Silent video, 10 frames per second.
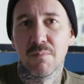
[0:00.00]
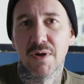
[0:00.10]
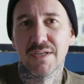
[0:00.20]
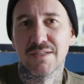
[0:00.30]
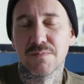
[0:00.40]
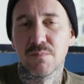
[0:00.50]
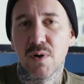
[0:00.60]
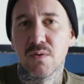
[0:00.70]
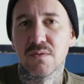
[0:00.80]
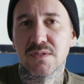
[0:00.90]
but it's
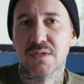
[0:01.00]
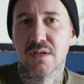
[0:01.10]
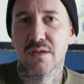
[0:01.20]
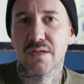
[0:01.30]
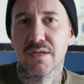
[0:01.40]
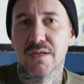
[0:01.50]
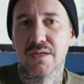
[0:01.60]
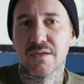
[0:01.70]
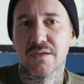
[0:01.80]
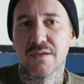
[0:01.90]
mostly